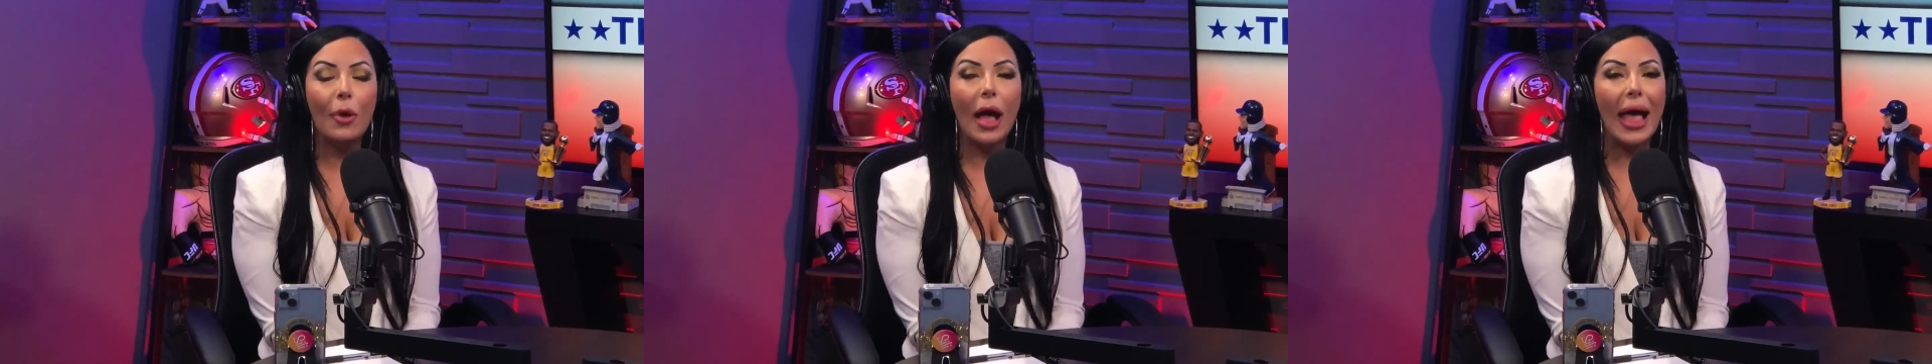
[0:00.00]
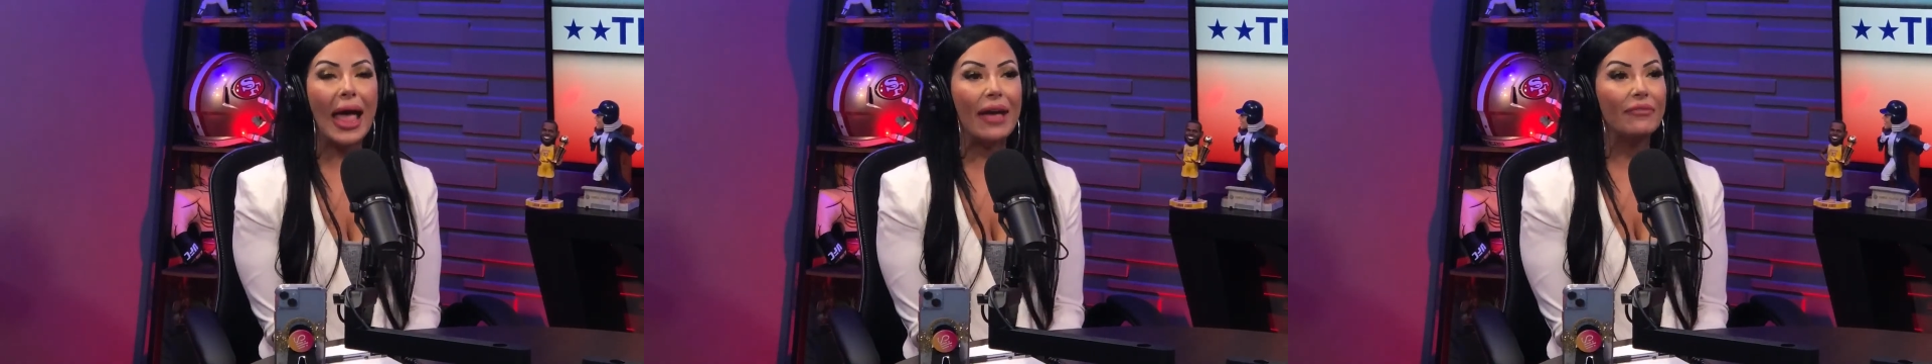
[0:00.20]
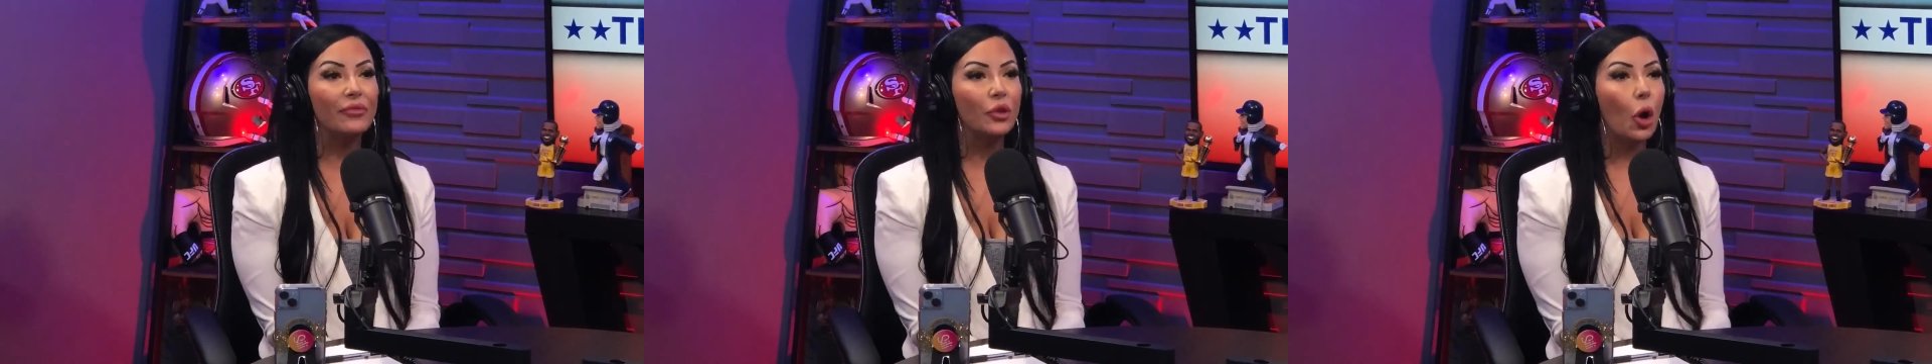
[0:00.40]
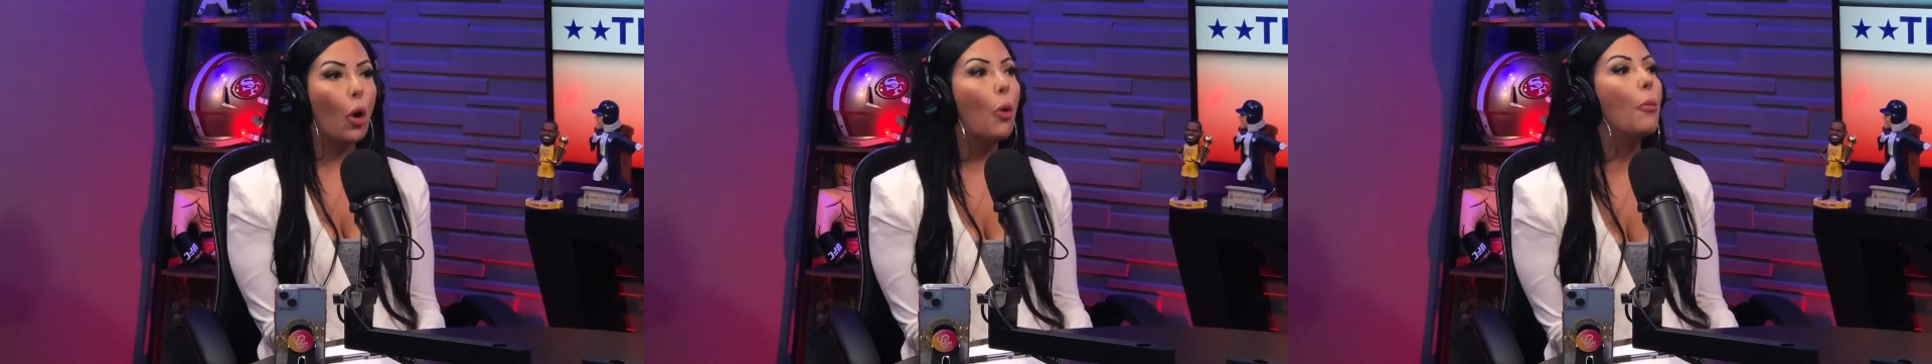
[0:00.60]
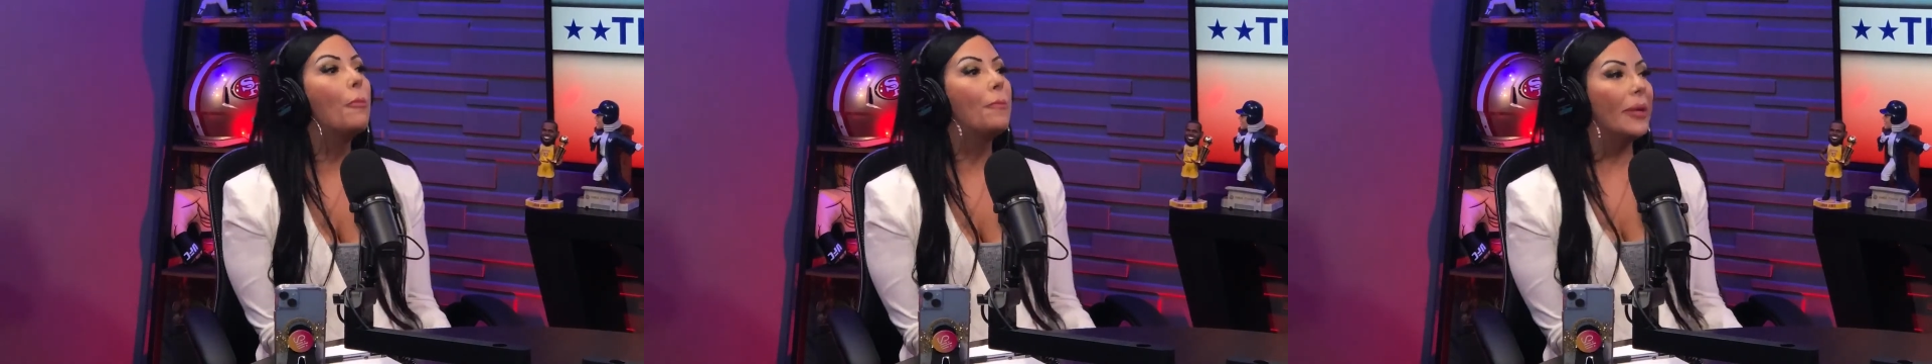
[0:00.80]
I have
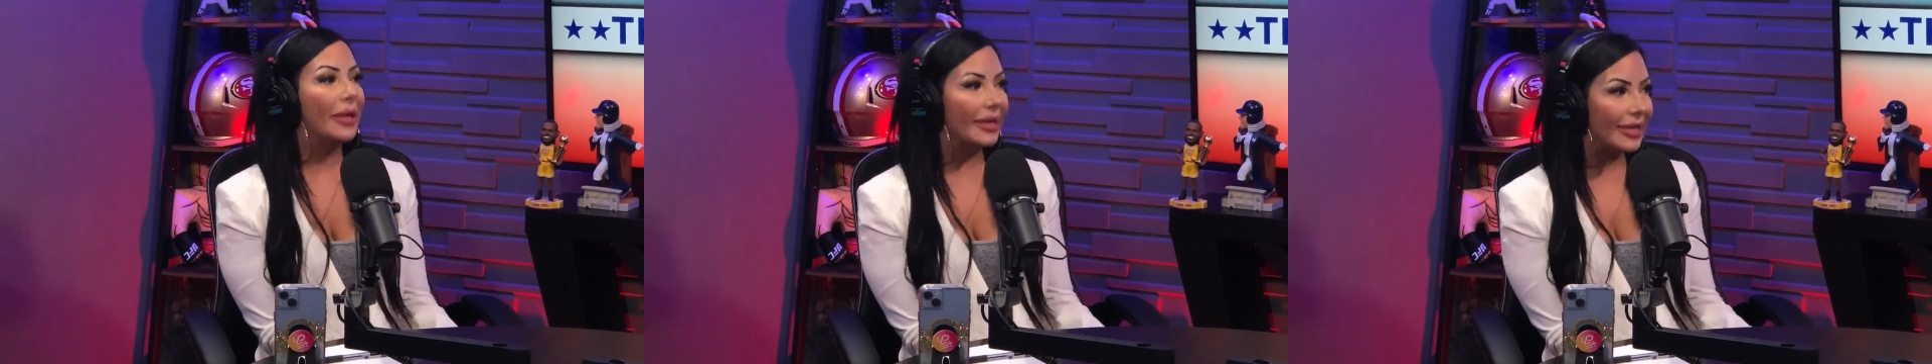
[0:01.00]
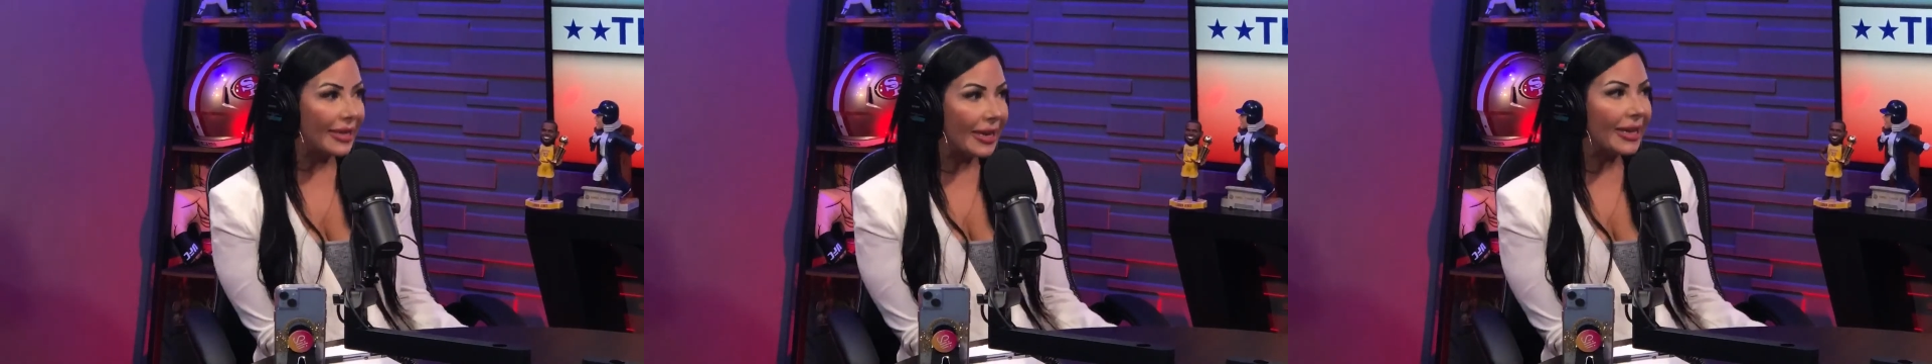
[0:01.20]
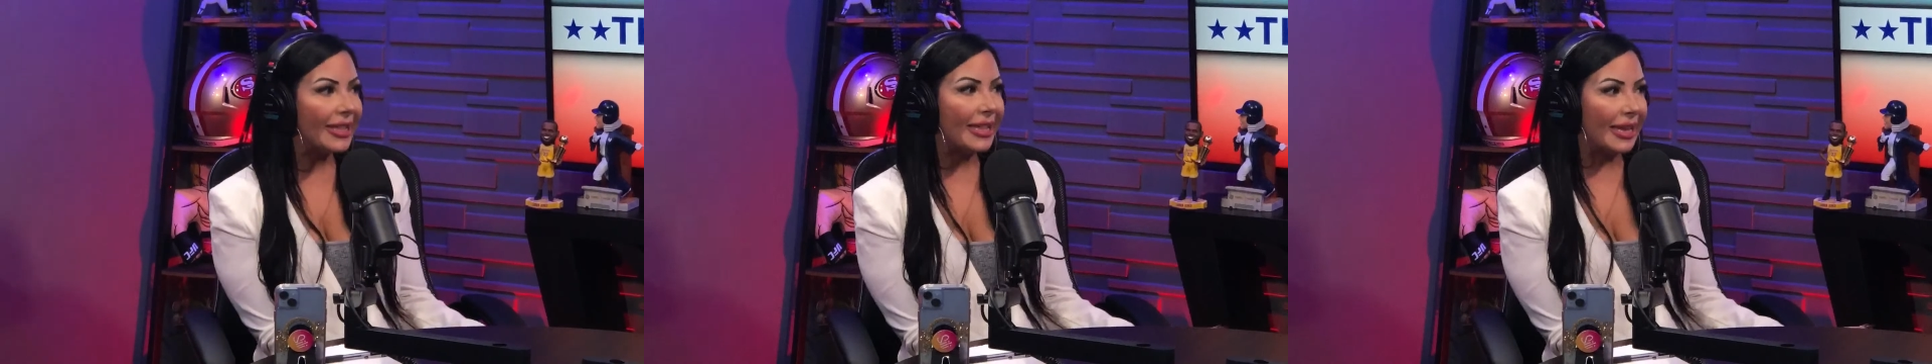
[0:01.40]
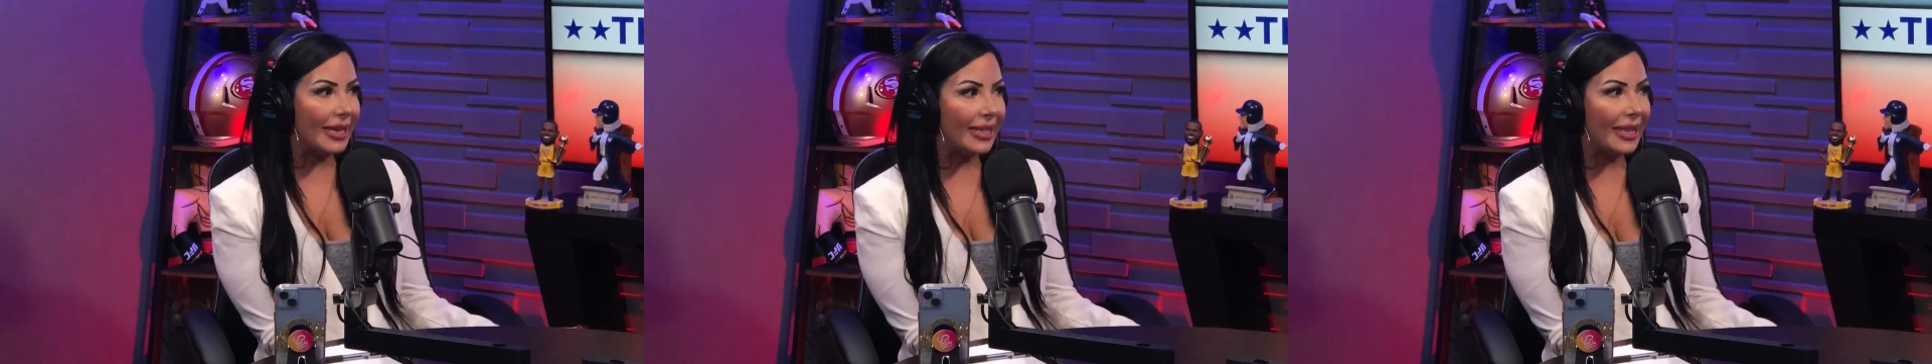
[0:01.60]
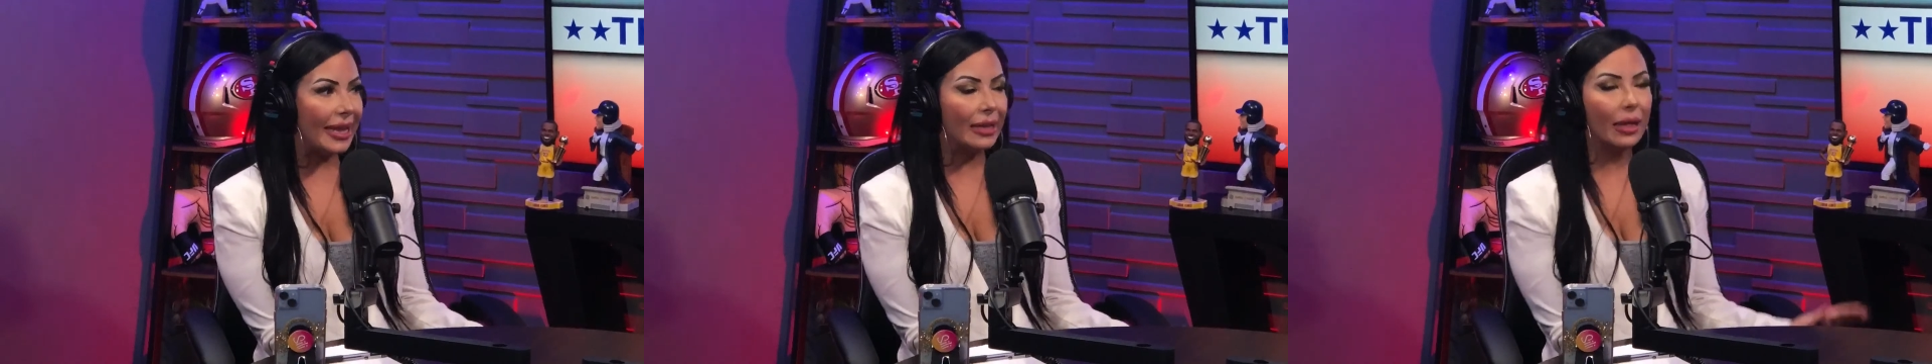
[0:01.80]
no business
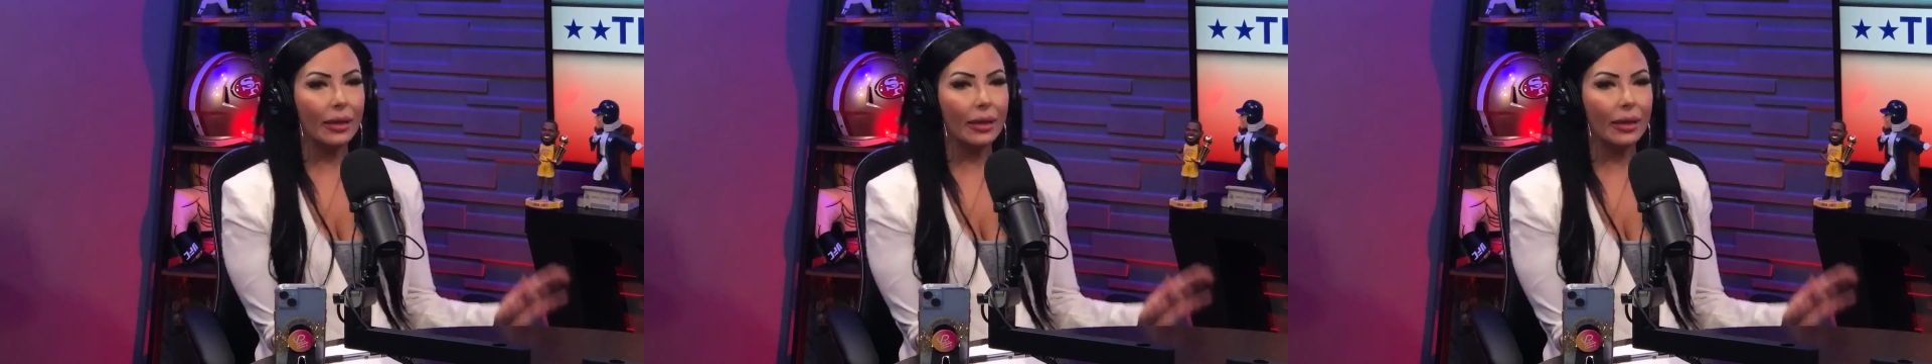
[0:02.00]
CCing,